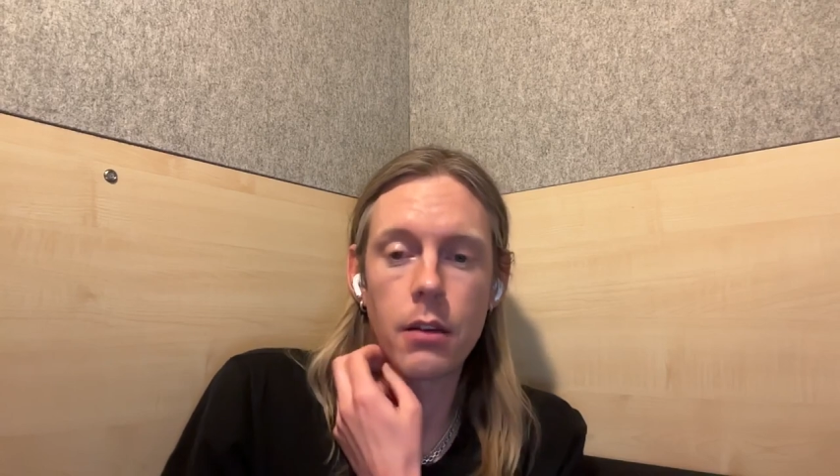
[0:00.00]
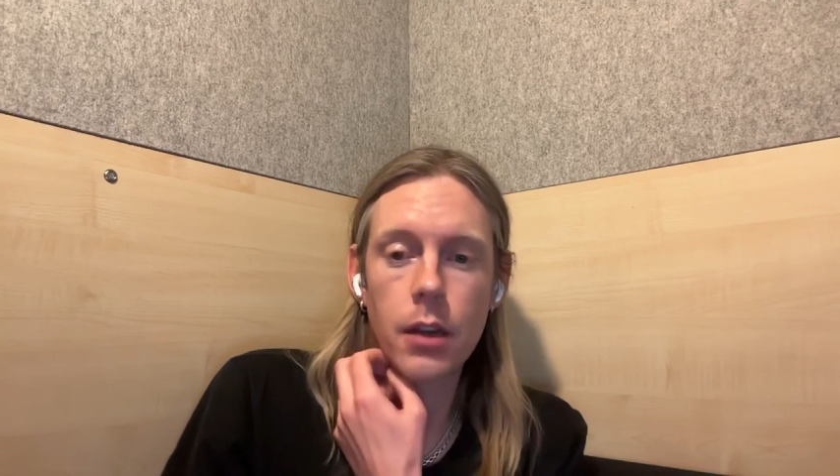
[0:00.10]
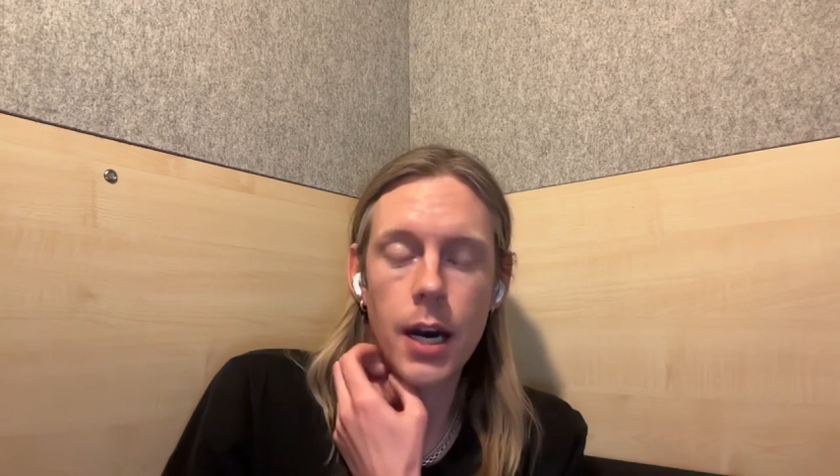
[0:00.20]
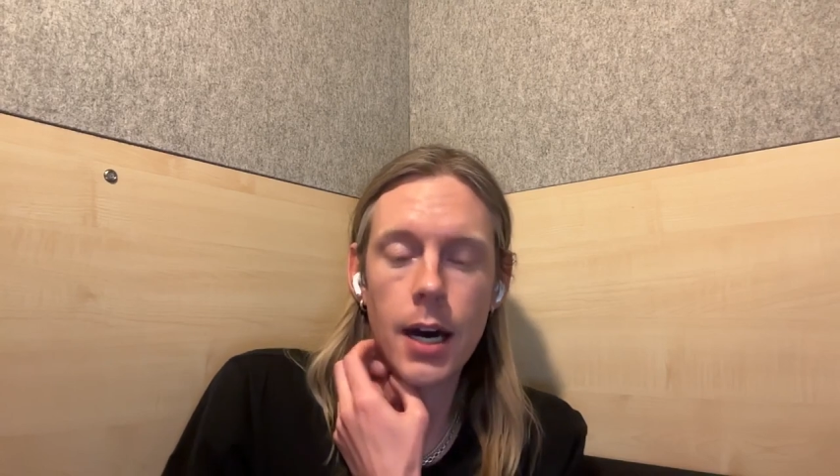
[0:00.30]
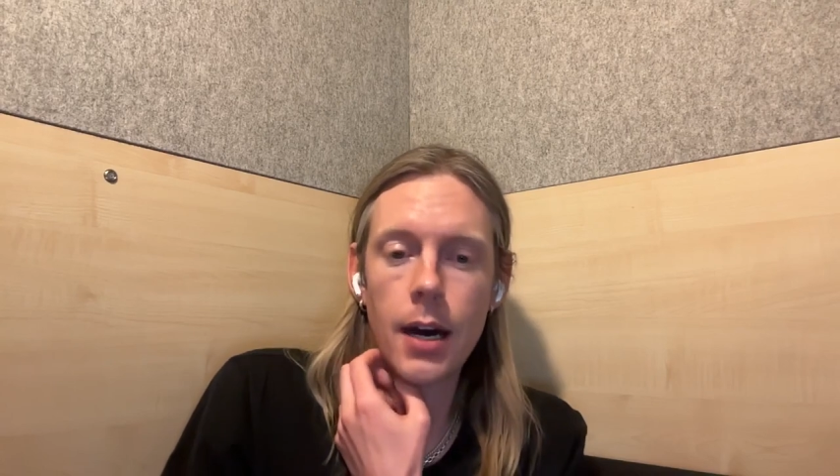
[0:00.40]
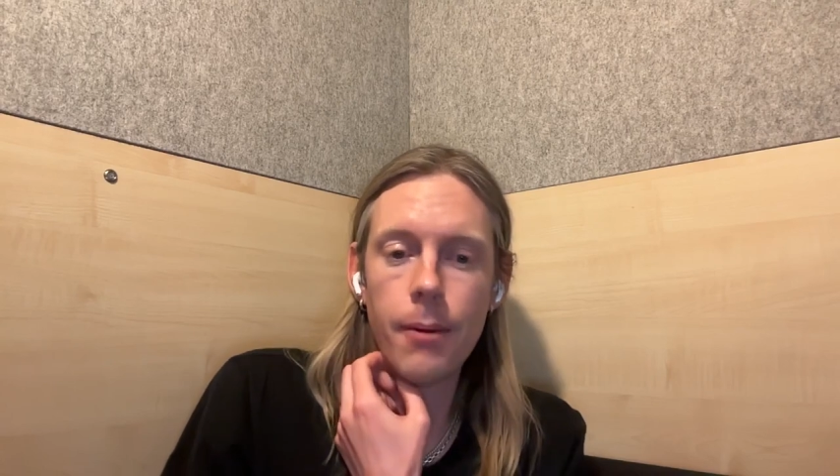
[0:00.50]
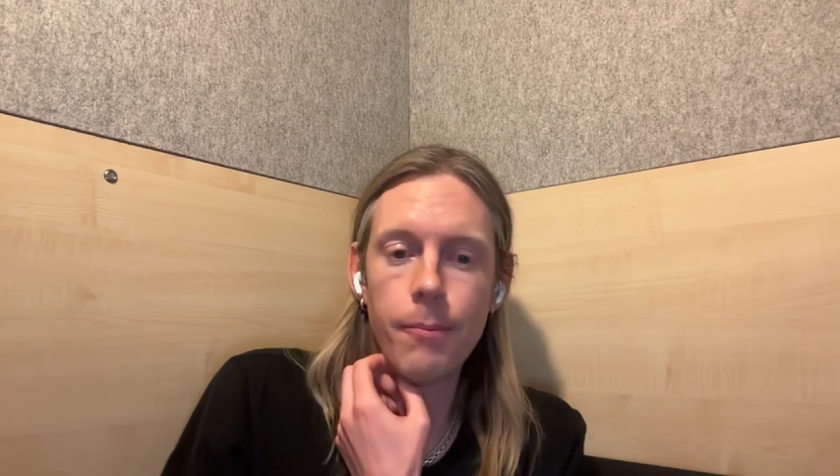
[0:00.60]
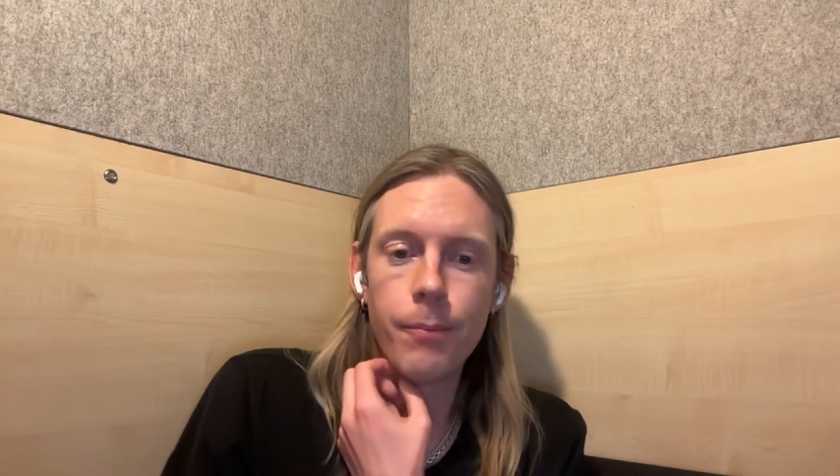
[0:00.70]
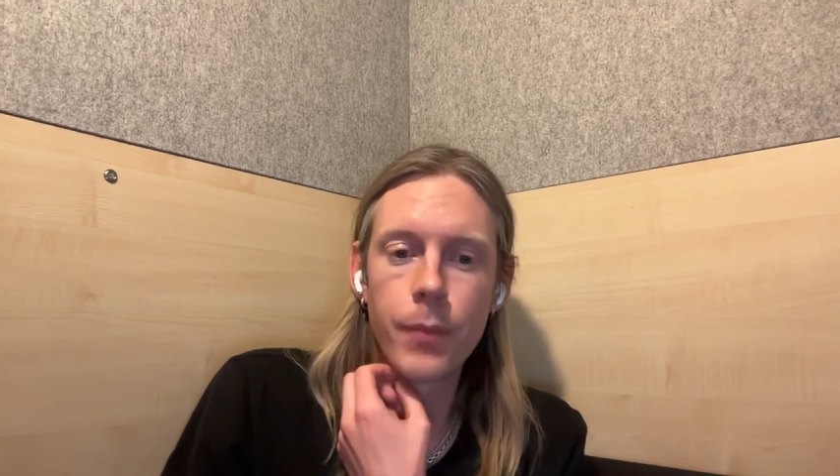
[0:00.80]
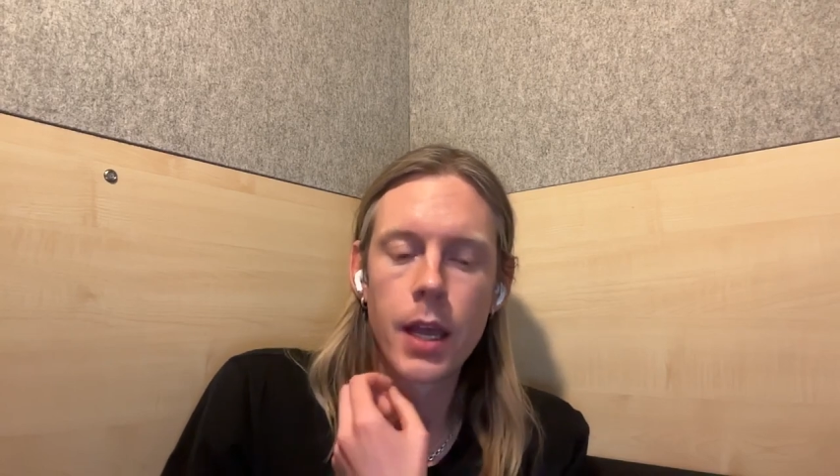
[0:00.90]

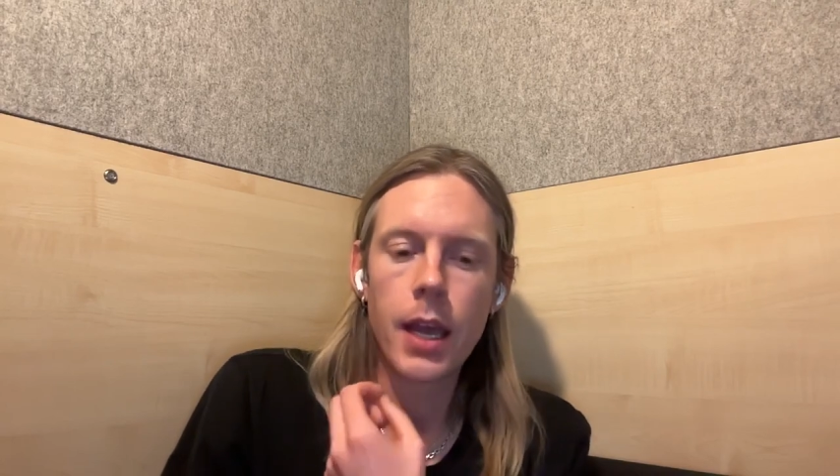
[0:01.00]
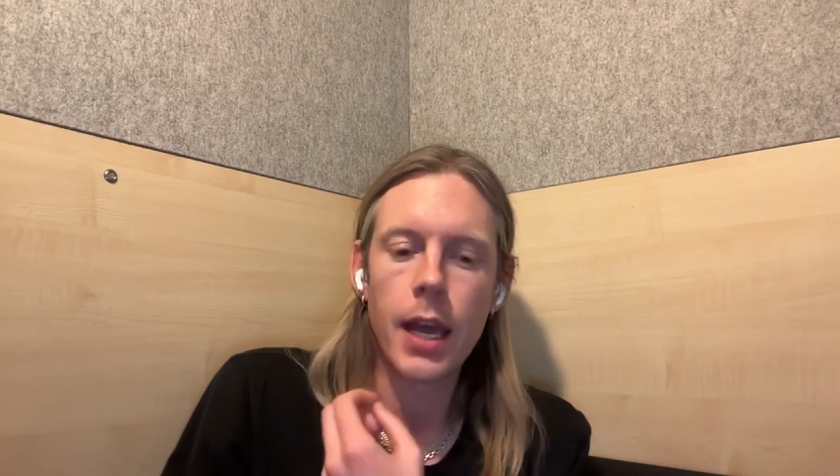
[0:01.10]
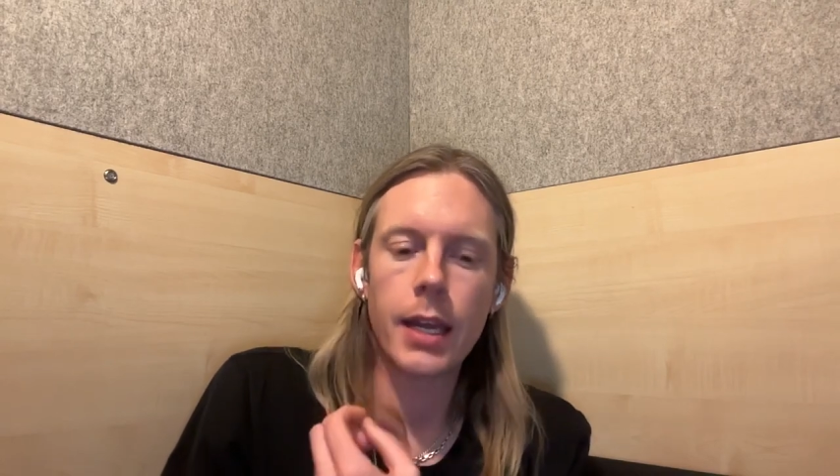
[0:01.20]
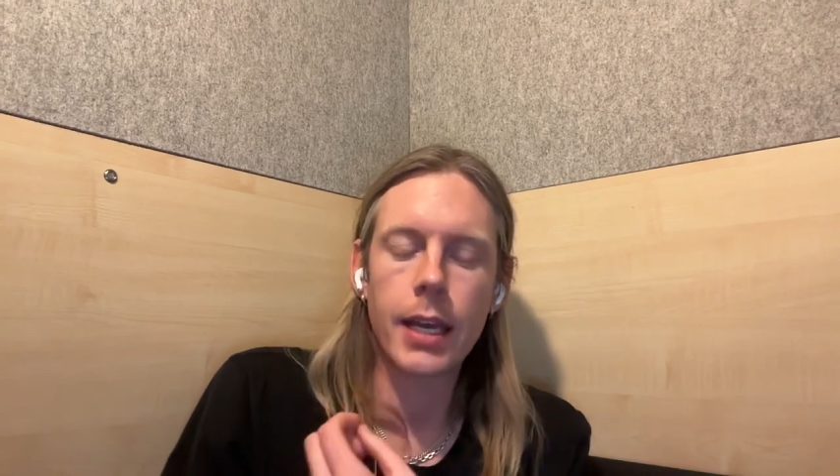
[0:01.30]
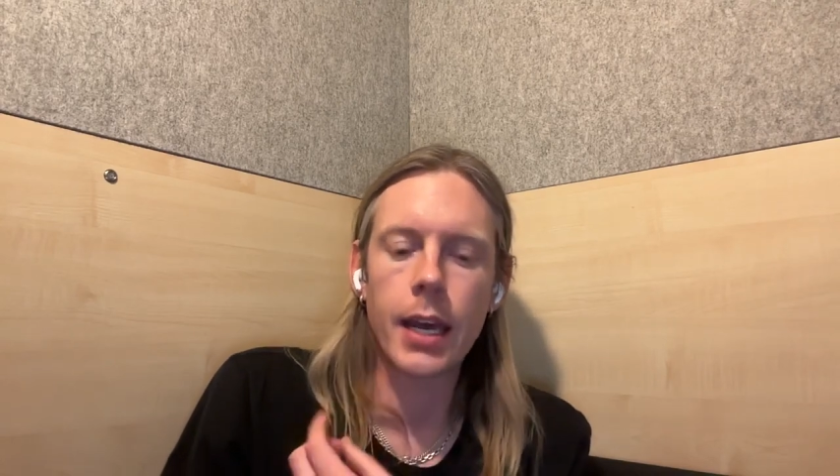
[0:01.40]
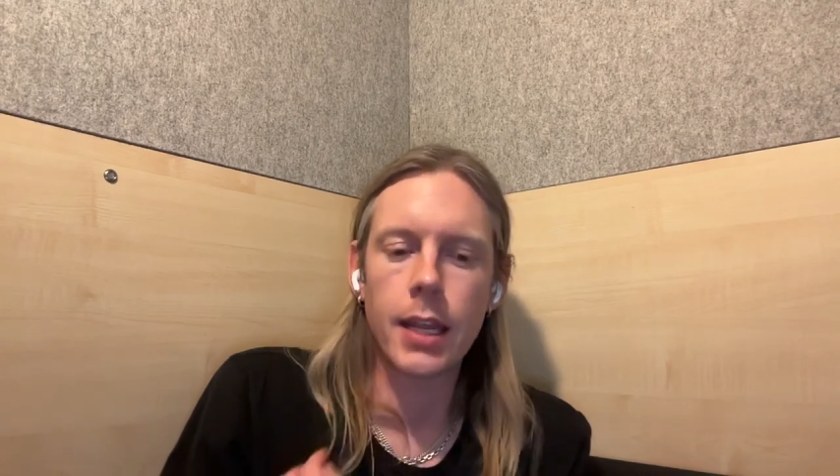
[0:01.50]
And again,